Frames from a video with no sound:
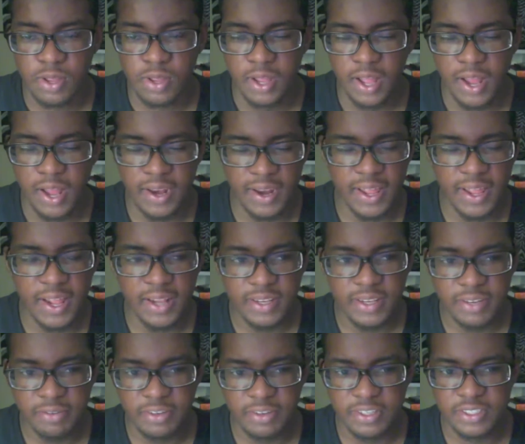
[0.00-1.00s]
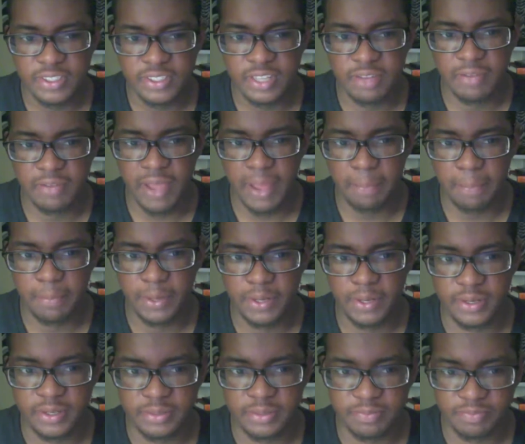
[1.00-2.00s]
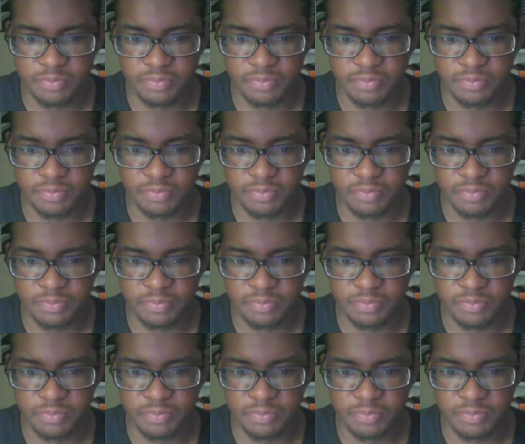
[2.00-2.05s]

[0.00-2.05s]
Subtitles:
of different stuff happened